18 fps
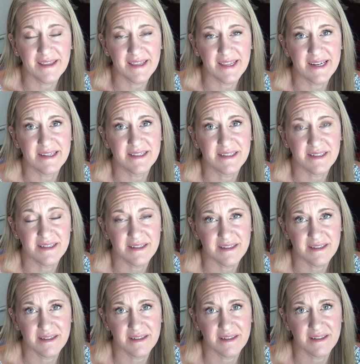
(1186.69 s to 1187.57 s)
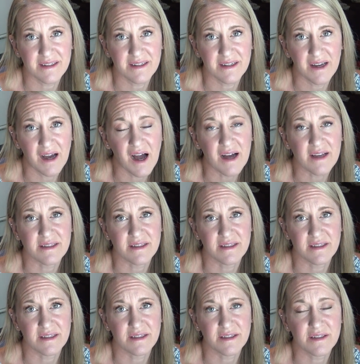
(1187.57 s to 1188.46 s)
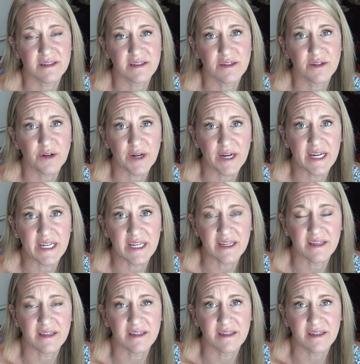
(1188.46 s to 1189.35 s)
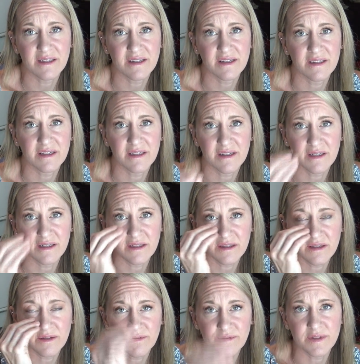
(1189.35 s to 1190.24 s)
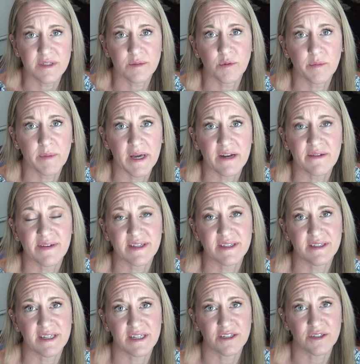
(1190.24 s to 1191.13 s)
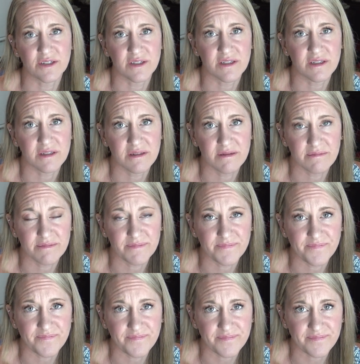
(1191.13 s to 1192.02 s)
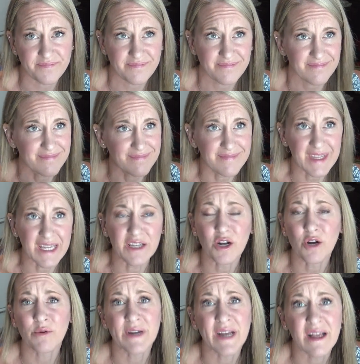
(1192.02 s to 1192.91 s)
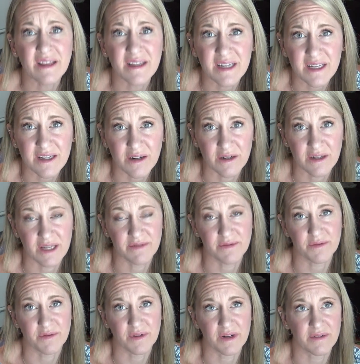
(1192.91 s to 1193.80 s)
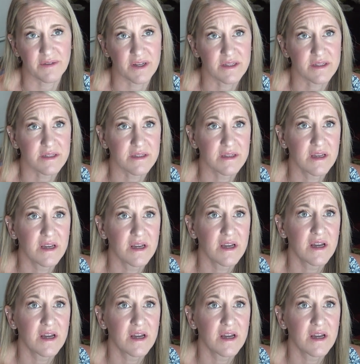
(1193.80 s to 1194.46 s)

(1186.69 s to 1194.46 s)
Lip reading: that it's us that's creating the visible manifestations in our reality, in our life in front of us.